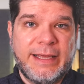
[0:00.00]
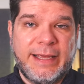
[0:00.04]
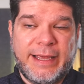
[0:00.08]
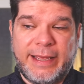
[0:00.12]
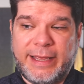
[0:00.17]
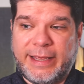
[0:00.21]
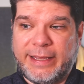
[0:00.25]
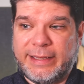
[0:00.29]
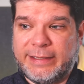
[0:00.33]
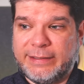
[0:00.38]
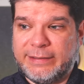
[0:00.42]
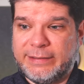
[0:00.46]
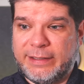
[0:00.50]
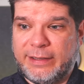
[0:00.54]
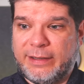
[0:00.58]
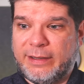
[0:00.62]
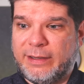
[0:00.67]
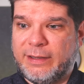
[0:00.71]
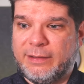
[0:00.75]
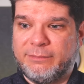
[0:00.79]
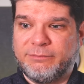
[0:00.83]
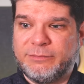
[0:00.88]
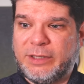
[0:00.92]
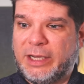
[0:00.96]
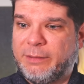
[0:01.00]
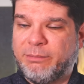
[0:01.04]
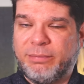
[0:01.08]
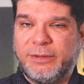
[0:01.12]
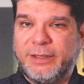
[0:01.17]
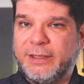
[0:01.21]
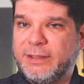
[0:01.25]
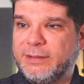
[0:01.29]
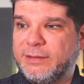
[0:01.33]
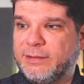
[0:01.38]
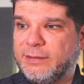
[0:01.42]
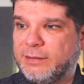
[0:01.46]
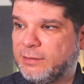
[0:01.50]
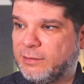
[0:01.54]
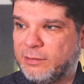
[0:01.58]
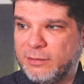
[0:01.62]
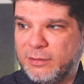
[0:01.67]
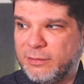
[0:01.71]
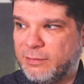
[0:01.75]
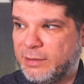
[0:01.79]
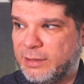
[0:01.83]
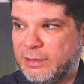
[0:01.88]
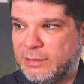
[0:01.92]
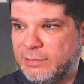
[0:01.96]
And um, I played the
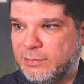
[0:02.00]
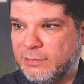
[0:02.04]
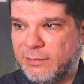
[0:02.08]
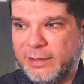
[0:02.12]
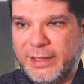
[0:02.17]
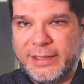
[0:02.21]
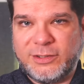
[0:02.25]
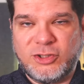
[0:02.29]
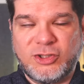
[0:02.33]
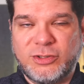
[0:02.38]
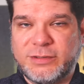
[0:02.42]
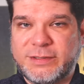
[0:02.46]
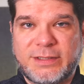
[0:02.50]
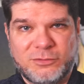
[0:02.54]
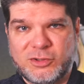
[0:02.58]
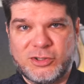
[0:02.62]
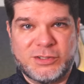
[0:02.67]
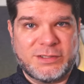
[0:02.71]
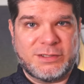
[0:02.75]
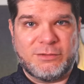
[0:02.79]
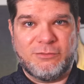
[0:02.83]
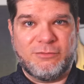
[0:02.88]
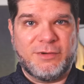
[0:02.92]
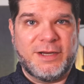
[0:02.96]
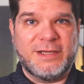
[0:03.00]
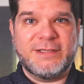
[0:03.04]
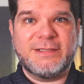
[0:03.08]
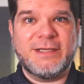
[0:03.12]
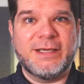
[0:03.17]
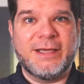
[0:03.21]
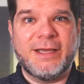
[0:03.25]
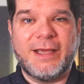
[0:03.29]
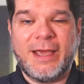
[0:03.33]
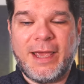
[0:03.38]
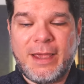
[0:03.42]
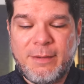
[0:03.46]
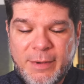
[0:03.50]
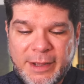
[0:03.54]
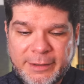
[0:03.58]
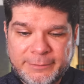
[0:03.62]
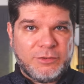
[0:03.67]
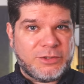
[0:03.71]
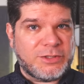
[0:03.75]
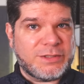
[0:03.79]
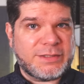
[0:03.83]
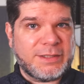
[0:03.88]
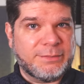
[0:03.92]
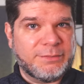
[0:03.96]
Grid Legends, that's just a racing game,
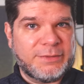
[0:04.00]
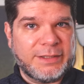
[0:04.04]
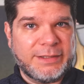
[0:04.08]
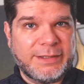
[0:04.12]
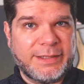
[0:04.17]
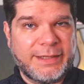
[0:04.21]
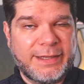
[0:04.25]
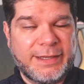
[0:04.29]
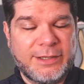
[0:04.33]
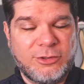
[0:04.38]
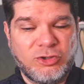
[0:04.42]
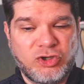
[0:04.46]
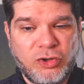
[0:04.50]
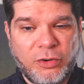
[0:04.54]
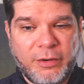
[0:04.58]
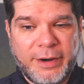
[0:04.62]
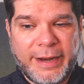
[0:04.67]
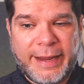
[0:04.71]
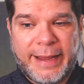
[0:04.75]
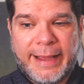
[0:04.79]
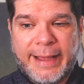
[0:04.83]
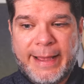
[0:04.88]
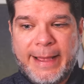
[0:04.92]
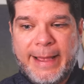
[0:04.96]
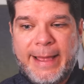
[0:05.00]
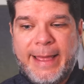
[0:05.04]
which is something that I enjoy.